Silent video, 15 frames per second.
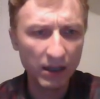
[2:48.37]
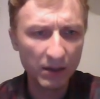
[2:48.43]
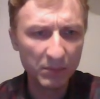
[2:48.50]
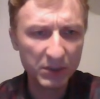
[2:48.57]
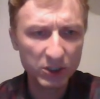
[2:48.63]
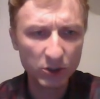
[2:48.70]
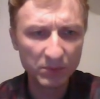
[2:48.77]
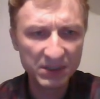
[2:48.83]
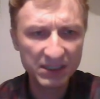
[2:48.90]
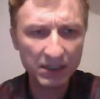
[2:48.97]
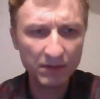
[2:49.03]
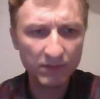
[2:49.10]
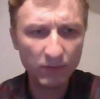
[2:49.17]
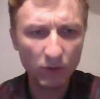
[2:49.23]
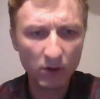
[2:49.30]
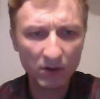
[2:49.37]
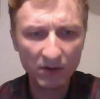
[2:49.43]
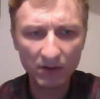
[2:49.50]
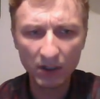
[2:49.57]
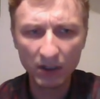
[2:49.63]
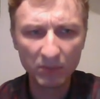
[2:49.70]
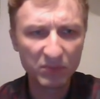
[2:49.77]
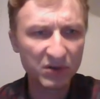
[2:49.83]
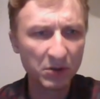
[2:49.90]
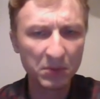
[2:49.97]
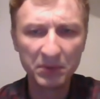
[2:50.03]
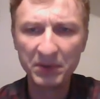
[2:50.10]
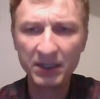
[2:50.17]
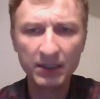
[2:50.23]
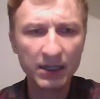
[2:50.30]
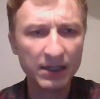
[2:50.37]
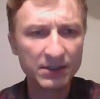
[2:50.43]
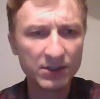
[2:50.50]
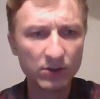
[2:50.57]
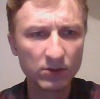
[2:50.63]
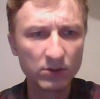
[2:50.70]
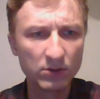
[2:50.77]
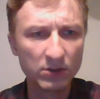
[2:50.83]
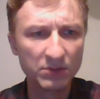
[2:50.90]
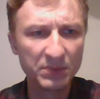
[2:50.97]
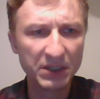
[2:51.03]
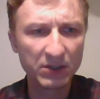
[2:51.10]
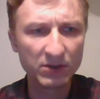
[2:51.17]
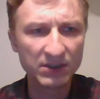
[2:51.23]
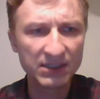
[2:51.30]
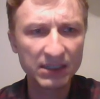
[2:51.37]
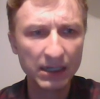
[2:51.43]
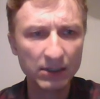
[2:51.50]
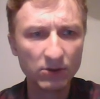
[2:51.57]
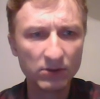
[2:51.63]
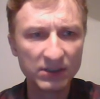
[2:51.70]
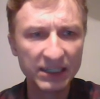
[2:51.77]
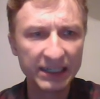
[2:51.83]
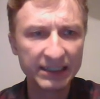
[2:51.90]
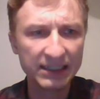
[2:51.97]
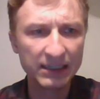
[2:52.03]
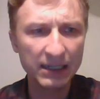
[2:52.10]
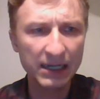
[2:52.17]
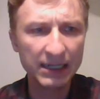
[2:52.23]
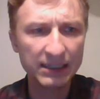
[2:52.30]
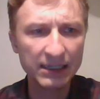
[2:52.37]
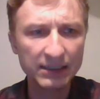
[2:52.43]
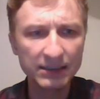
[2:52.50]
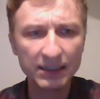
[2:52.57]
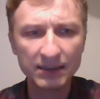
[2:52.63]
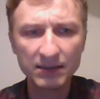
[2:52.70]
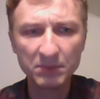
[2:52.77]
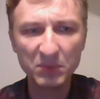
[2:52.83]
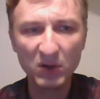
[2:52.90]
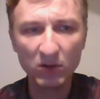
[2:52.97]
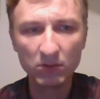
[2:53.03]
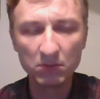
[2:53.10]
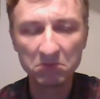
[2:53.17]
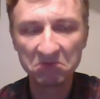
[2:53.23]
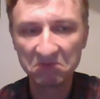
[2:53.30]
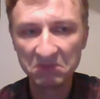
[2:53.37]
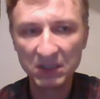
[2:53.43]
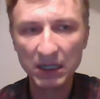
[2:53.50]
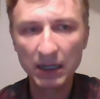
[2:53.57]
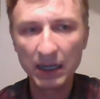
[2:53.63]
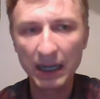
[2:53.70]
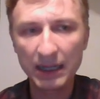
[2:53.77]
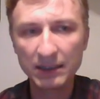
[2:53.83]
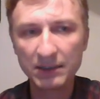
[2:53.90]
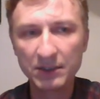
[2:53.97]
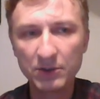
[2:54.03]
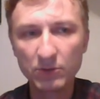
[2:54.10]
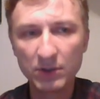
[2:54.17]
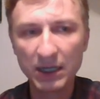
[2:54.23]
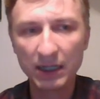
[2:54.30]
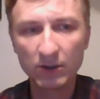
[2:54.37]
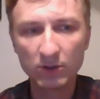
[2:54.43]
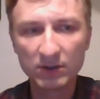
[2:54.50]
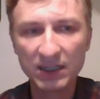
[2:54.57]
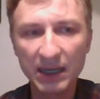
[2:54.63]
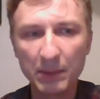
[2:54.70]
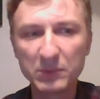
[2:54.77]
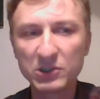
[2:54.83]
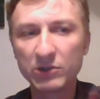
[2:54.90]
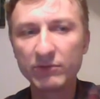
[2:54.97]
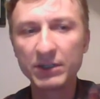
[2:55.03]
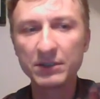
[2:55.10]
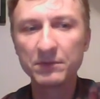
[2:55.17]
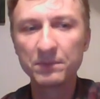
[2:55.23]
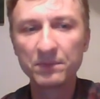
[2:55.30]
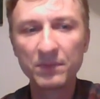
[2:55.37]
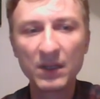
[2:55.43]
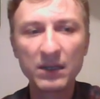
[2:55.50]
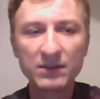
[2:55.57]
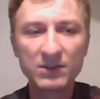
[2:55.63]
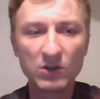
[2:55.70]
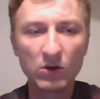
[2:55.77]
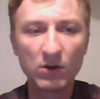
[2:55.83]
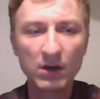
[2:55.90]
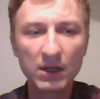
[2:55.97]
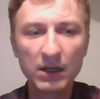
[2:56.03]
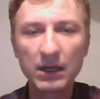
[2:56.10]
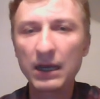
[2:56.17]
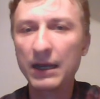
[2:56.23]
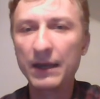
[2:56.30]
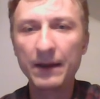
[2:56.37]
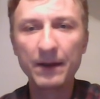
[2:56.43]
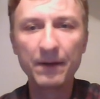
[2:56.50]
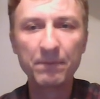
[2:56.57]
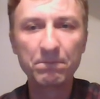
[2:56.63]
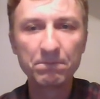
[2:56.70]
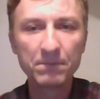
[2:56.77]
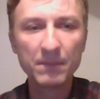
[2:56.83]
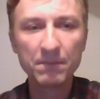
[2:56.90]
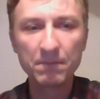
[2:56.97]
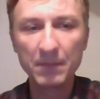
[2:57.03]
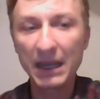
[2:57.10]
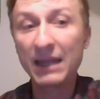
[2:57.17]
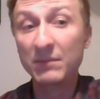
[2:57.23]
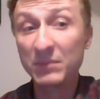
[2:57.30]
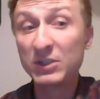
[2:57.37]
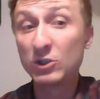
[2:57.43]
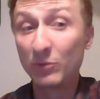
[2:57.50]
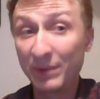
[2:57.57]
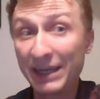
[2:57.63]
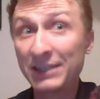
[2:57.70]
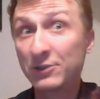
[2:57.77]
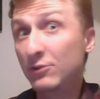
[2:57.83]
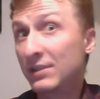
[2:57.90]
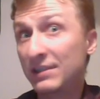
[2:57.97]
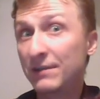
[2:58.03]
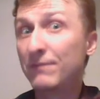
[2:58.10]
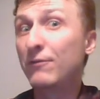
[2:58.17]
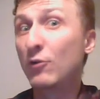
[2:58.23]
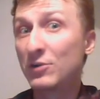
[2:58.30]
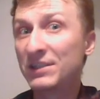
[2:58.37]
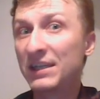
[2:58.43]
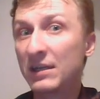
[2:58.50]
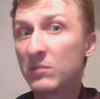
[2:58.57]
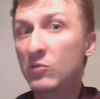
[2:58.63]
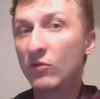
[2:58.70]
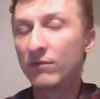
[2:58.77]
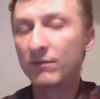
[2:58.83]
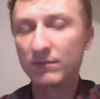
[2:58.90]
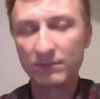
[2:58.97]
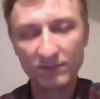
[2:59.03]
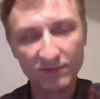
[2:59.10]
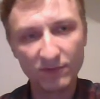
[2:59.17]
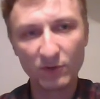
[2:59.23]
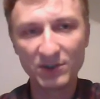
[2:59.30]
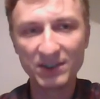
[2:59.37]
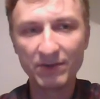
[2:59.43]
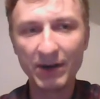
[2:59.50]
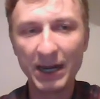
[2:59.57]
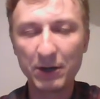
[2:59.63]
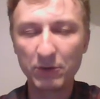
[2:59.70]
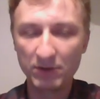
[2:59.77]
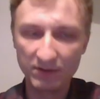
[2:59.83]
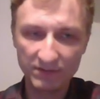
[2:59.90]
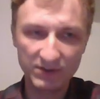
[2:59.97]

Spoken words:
Bishop c4 probably not so good because I don't take the knight, I take the pawn. And you cannot capture it. So, and bishop a2 is a forcing move, for the record.